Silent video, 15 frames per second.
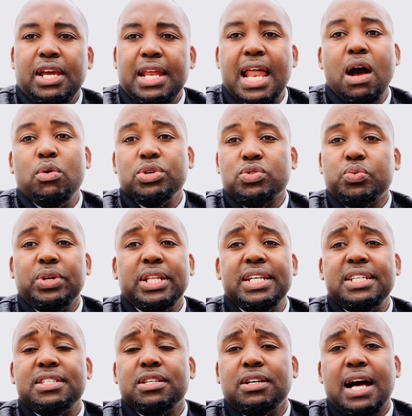I was
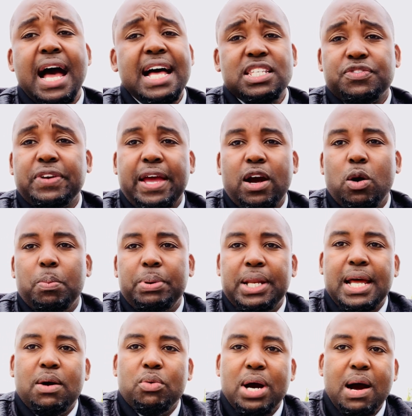willing to ask for help,
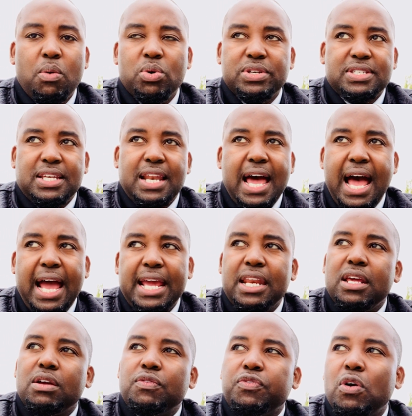and I wasn't
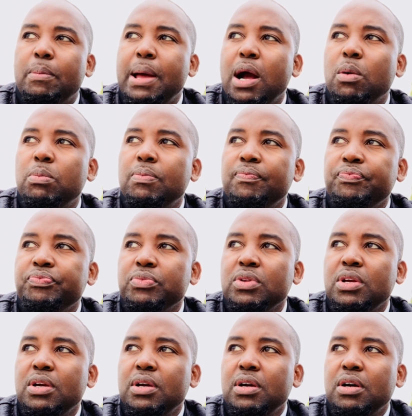hiding from help.
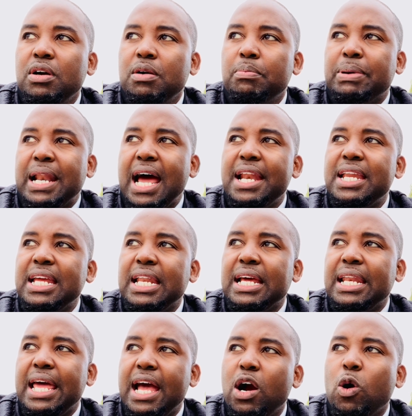But I
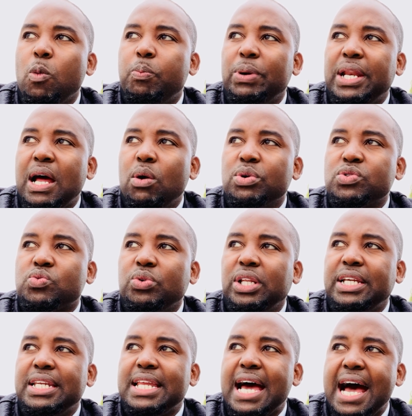needed help, and I was
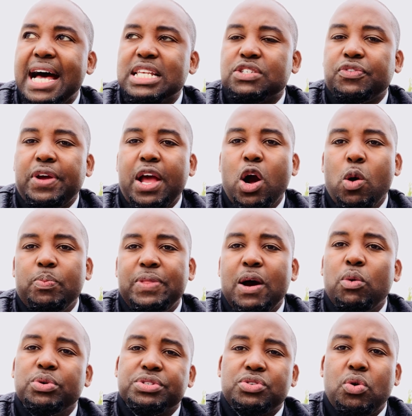willing to ask for help
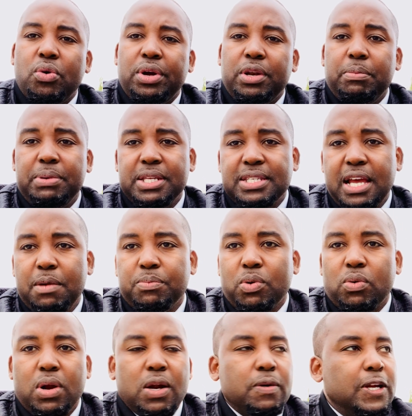that was going to be
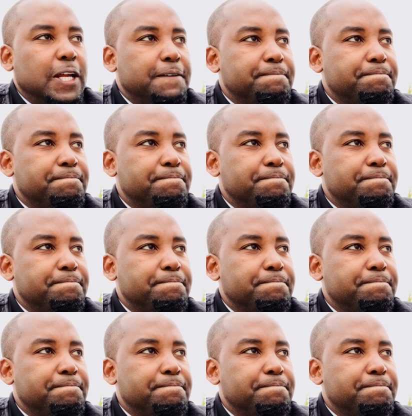temporary.